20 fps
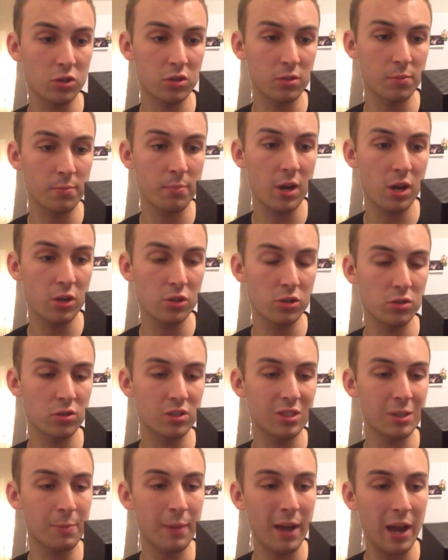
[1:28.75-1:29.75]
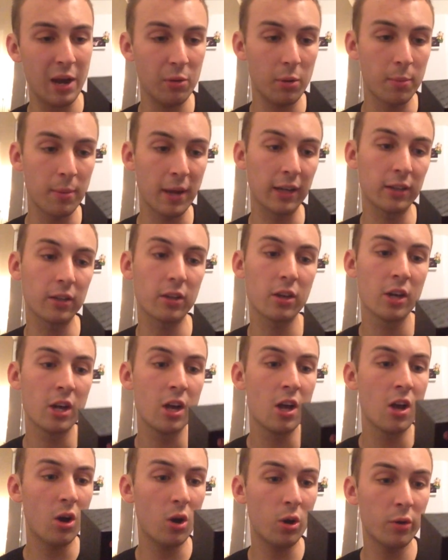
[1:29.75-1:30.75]
as emergency power bank.
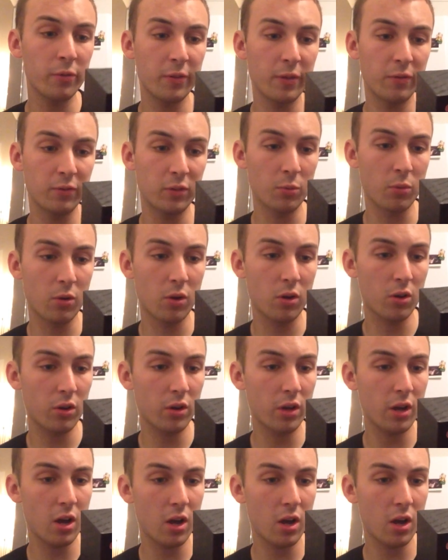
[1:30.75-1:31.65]
High 50W